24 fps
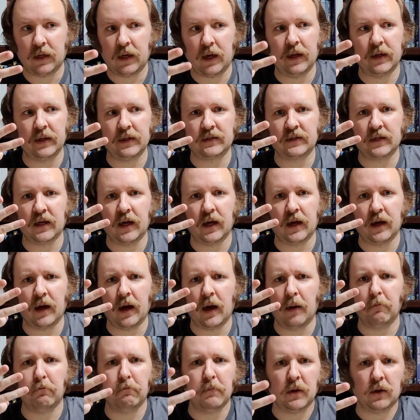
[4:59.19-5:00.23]
and it's a,
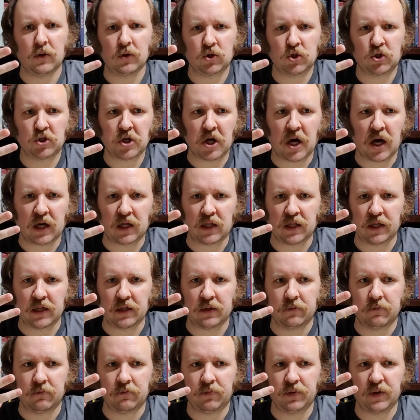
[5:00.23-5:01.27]
a milk chocolate,
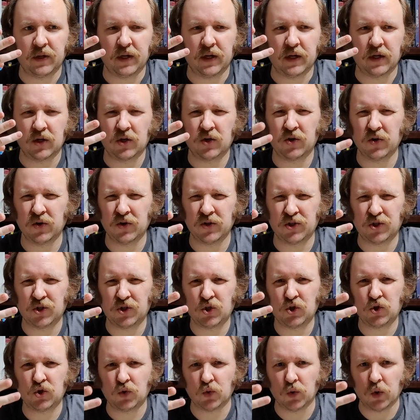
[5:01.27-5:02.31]
but a good
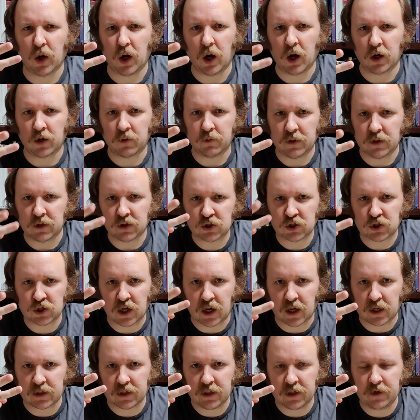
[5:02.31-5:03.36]
strong milk
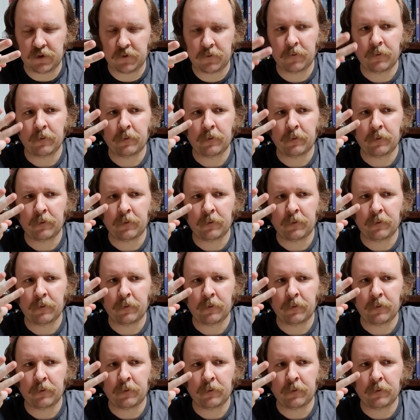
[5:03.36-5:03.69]
chocolate.